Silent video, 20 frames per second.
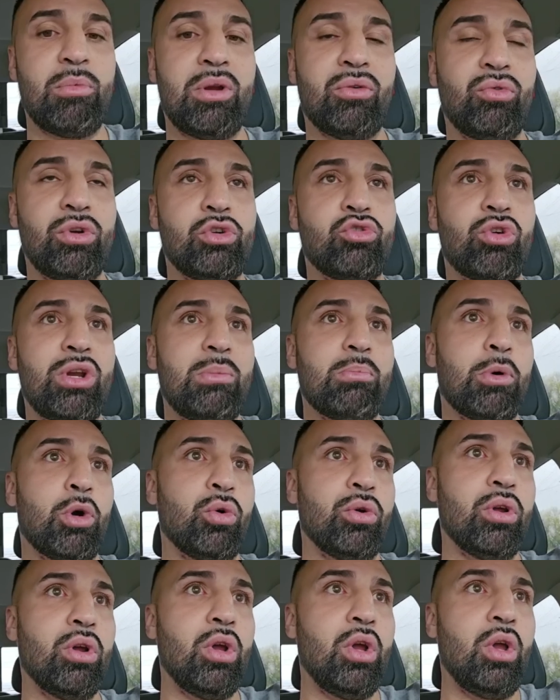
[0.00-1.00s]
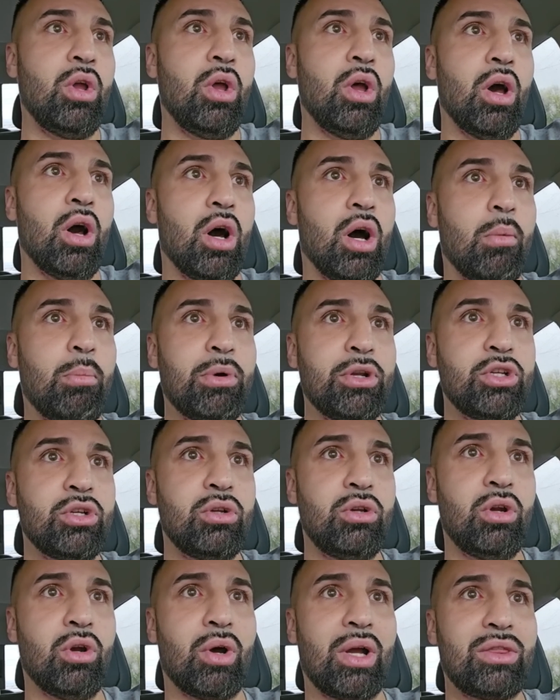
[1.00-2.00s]
him in retreat mode.
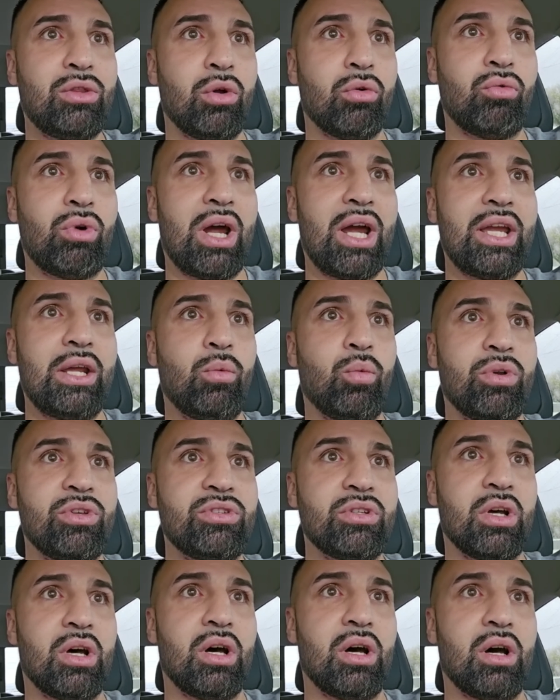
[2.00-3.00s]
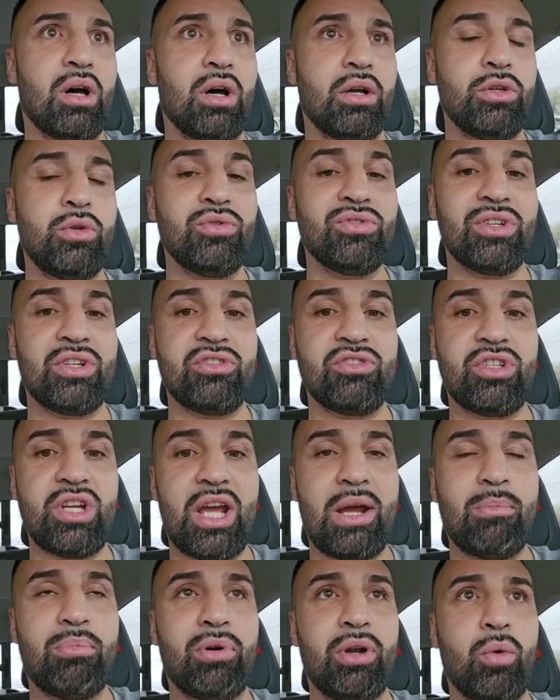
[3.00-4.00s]
But you know, I thought Ryan was using his
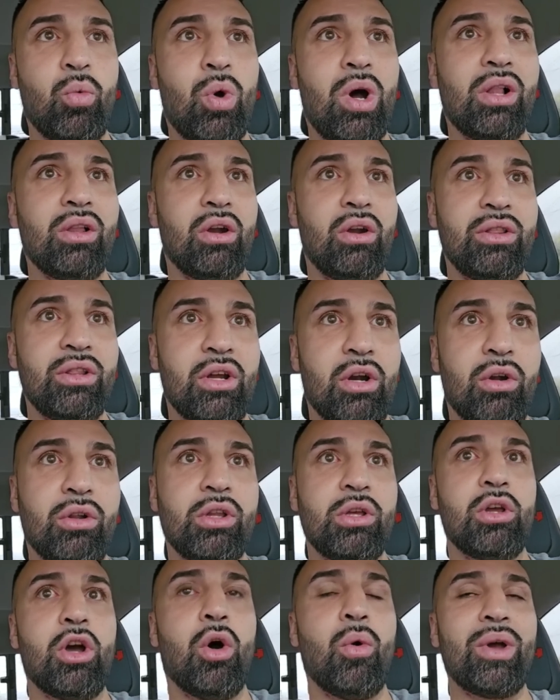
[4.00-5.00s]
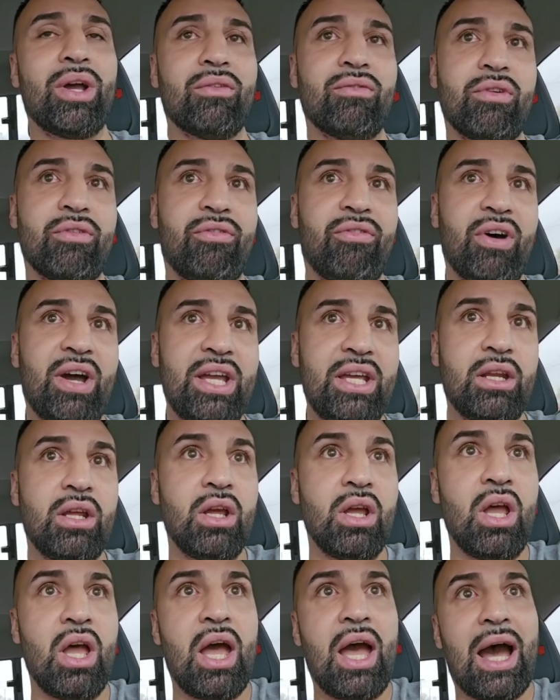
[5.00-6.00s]
jab pretty well in the early going of the fight.